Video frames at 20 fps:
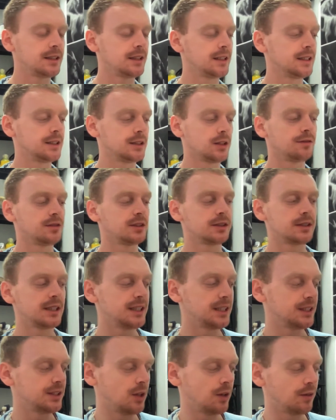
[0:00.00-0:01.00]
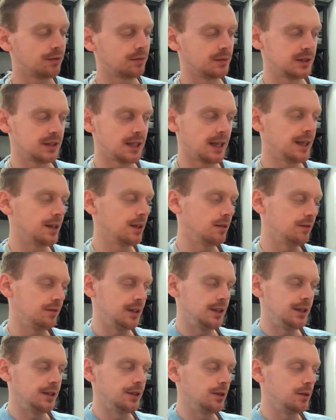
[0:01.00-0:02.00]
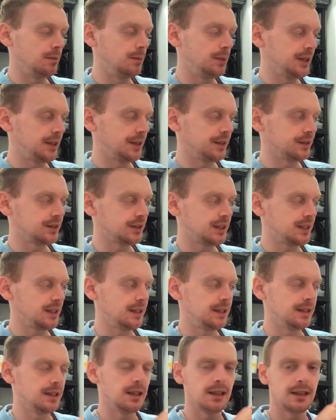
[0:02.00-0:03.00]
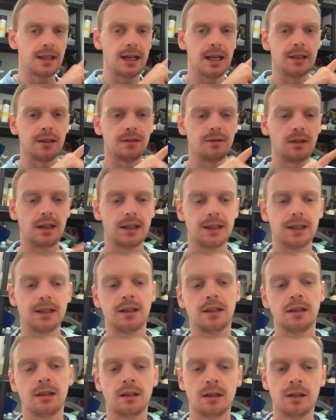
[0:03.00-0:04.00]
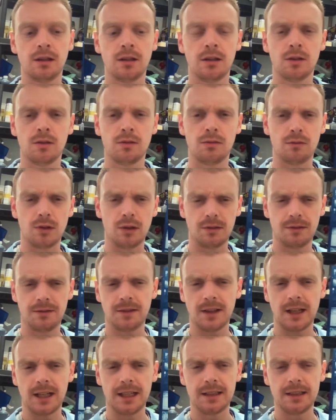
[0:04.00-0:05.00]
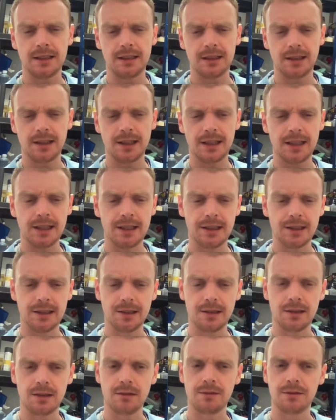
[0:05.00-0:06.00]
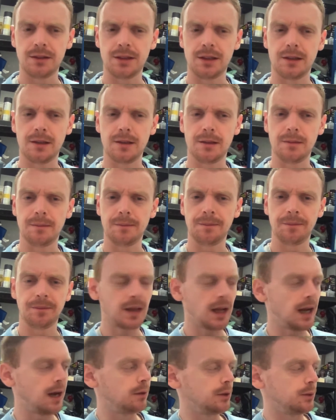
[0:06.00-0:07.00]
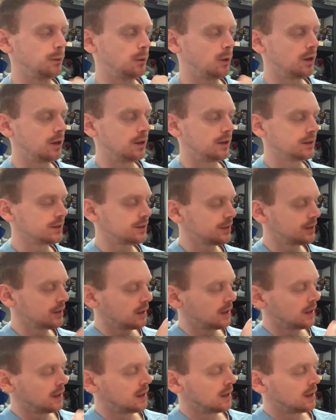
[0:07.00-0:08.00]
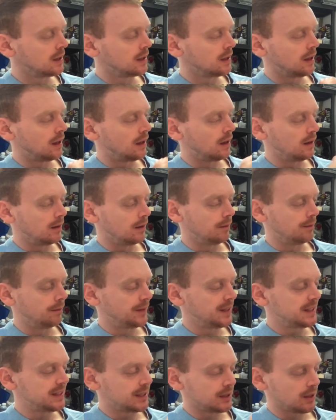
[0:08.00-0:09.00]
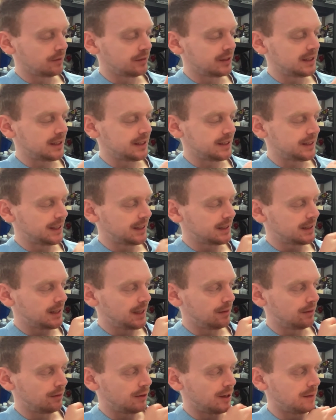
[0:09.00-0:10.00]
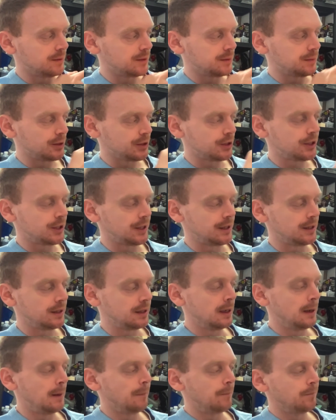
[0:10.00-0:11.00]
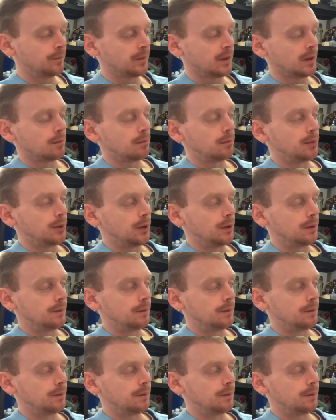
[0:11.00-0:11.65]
is not from the Tycho video, but you can see a kind of like rough idea here of how it works. This is obviously 16 frames per sheet, but